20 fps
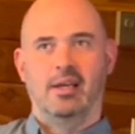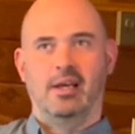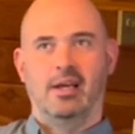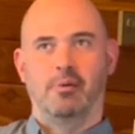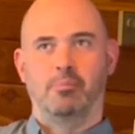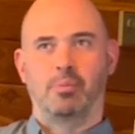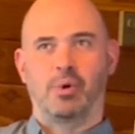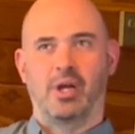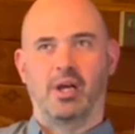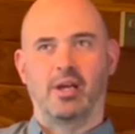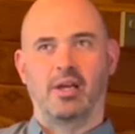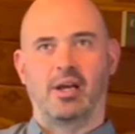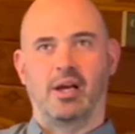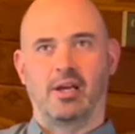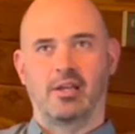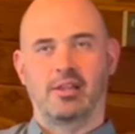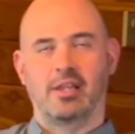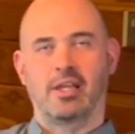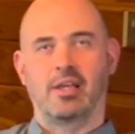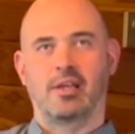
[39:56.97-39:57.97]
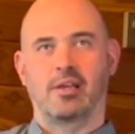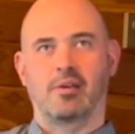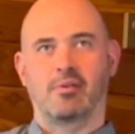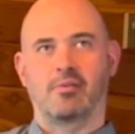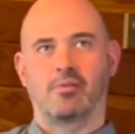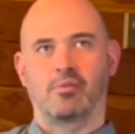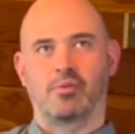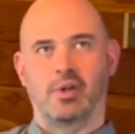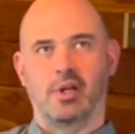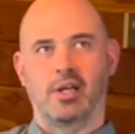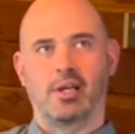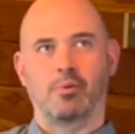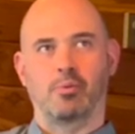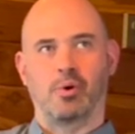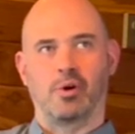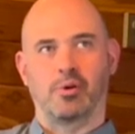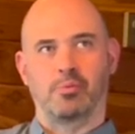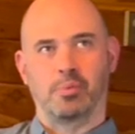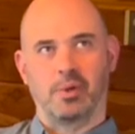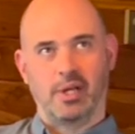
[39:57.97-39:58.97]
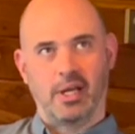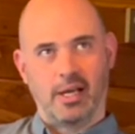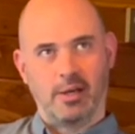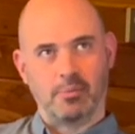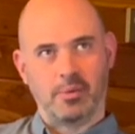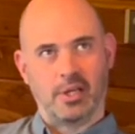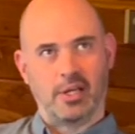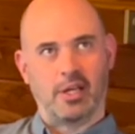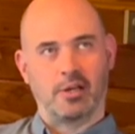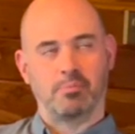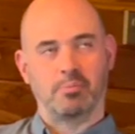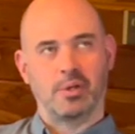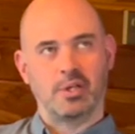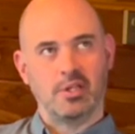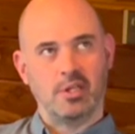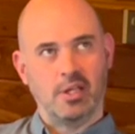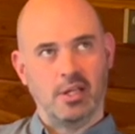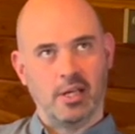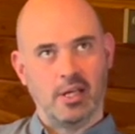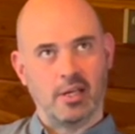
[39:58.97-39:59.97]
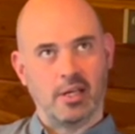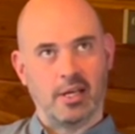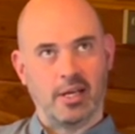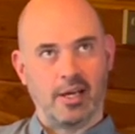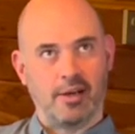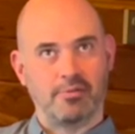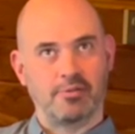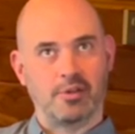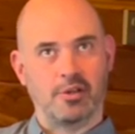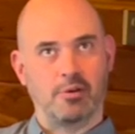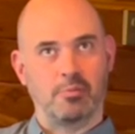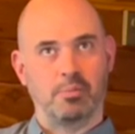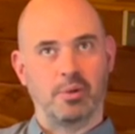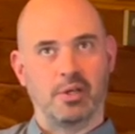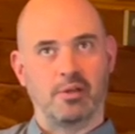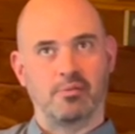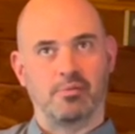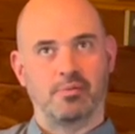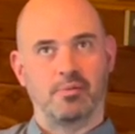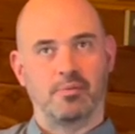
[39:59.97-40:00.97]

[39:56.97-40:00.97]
But I think really what had been happening, I'd been yearning after a bit of,